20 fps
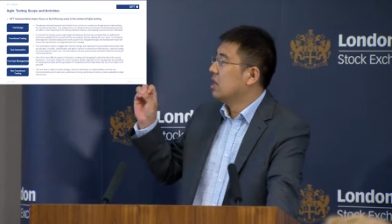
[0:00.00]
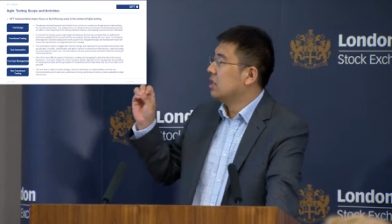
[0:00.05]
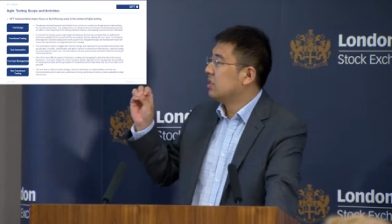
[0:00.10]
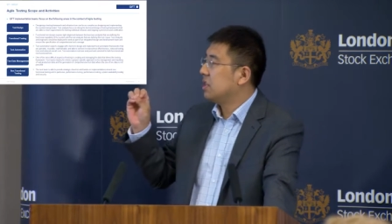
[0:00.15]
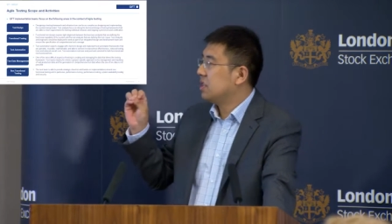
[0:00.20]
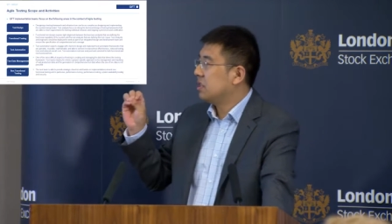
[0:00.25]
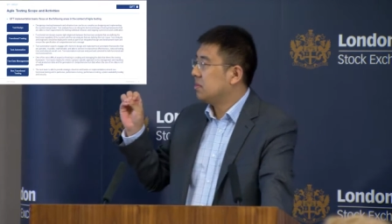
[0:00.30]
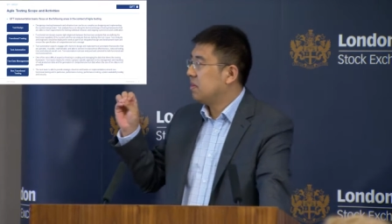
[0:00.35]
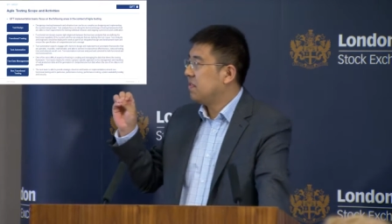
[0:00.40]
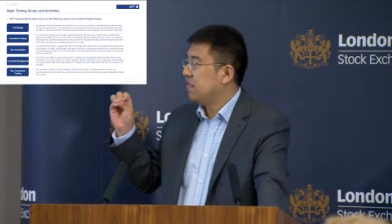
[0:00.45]

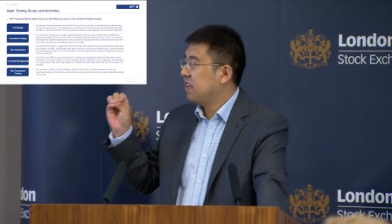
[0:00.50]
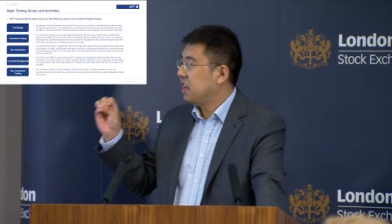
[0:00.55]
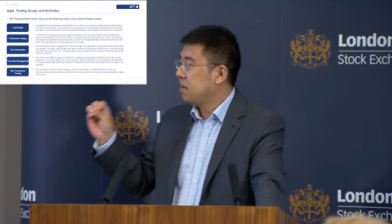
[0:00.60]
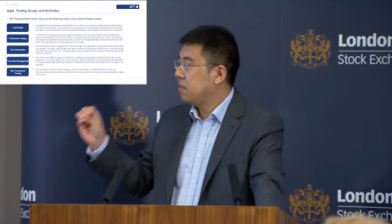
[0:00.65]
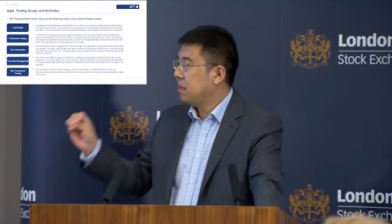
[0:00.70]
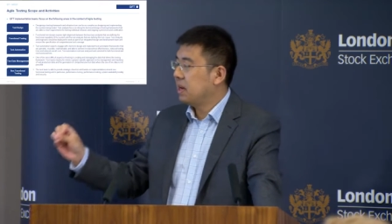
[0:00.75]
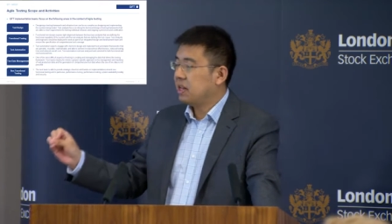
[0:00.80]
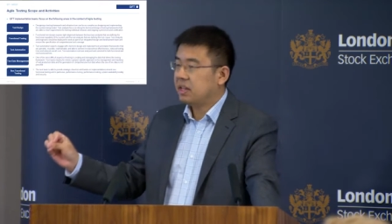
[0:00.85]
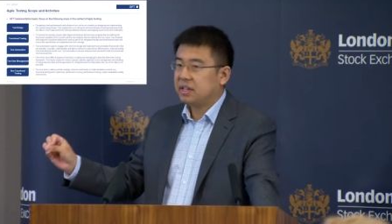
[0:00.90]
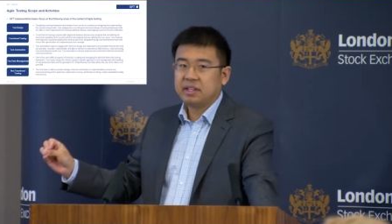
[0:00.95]
system
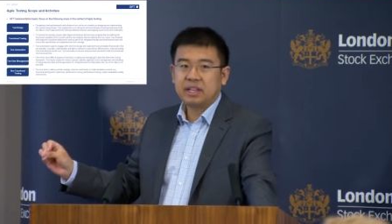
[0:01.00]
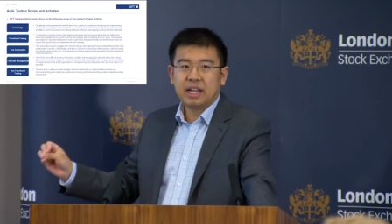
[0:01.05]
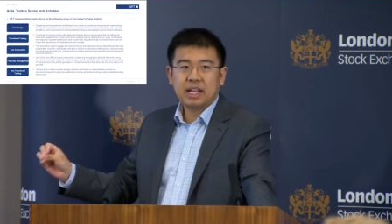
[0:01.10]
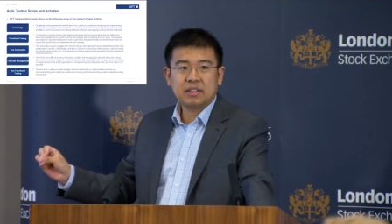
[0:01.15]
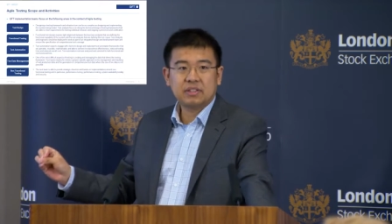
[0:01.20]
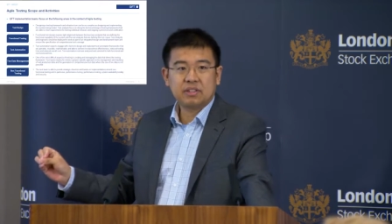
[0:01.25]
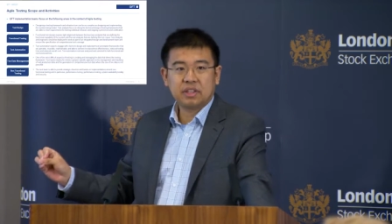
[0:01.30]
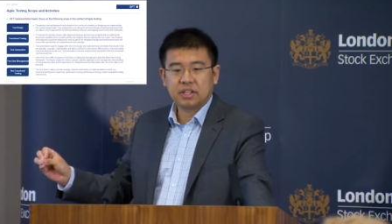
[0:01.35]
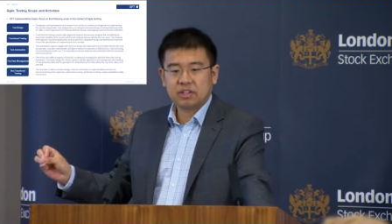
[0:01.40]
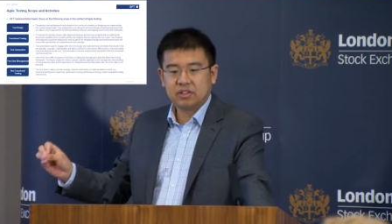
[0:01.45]
availability
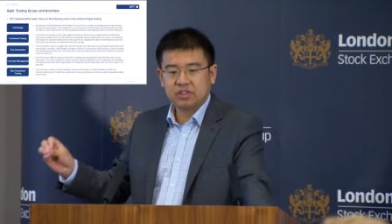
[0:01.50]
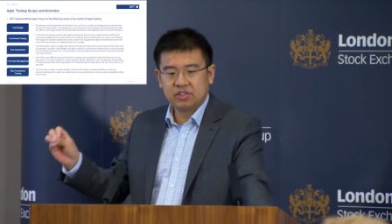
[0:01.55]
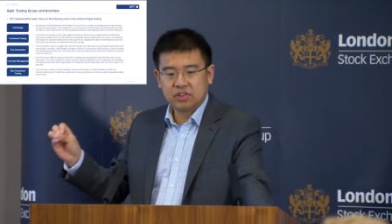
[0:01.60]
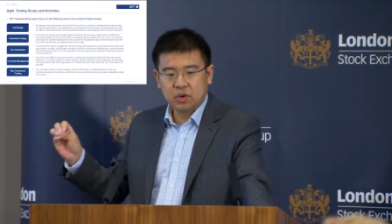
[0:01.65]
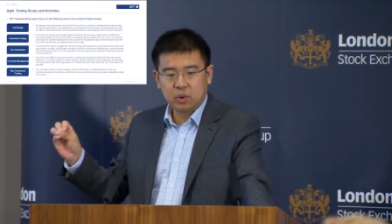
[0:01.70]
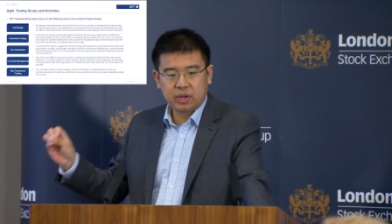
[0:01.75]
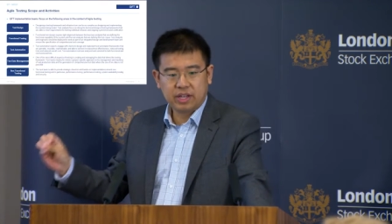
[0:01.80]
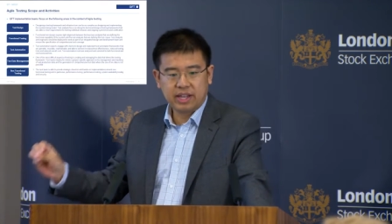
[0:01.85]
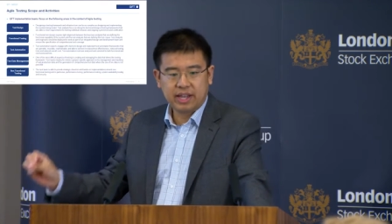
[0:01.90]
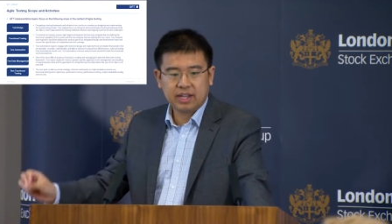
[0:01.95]
testing, S
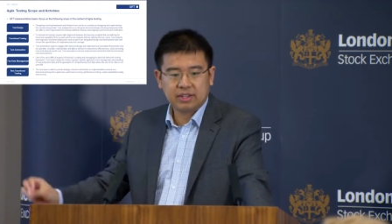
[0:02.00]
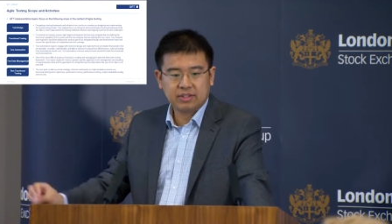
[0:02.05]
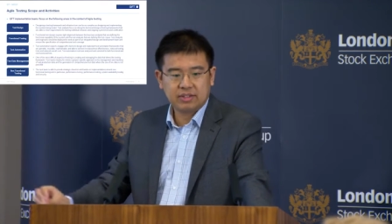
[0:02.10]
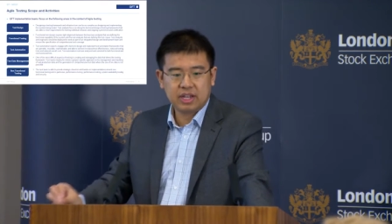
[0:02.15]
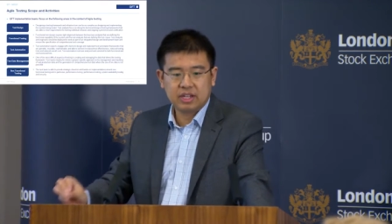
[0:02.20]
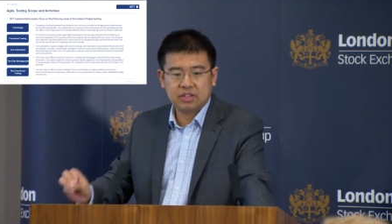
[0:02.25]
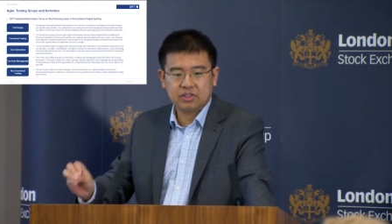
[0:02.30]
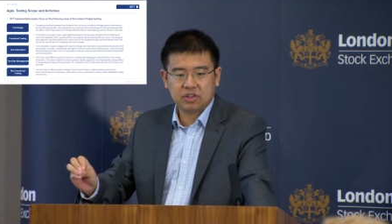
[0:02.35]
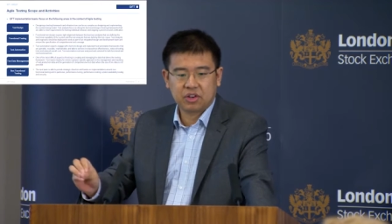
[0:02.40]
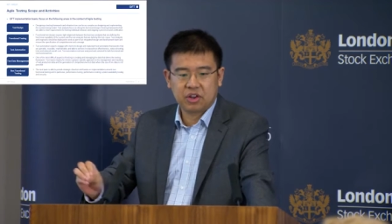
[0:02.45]
O C tests,
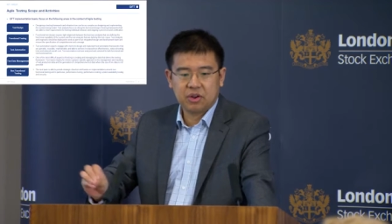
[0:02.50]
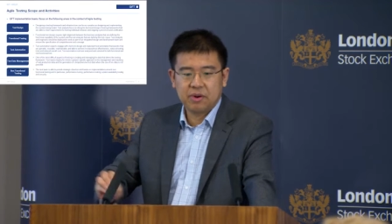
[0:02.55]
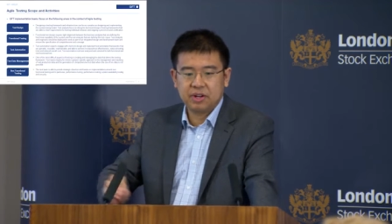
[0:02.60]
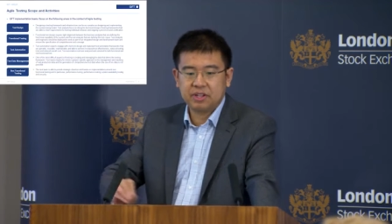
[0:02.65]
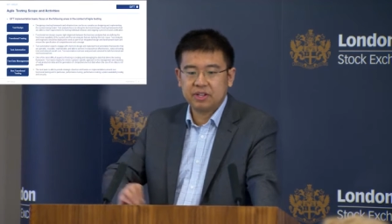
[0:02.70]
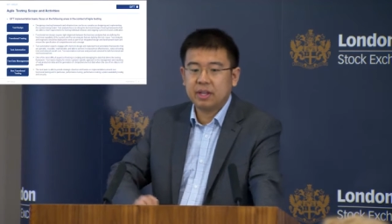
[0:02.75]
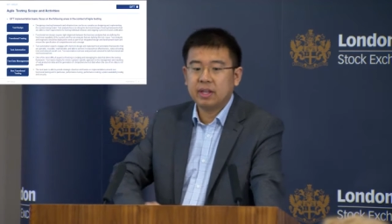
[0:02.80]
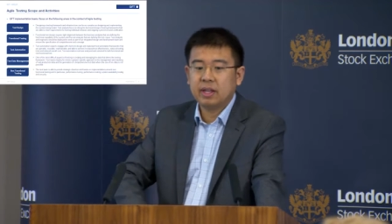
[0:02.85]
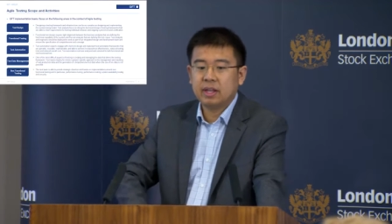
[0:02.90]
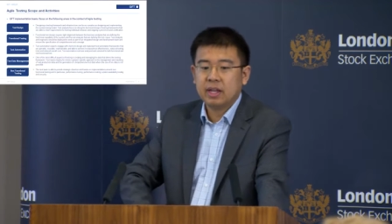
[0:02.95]
and
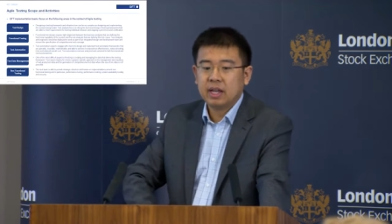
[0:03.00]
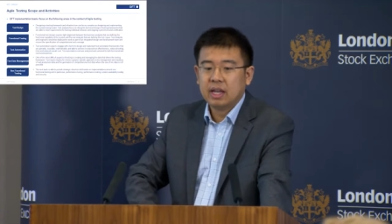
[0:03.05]
security.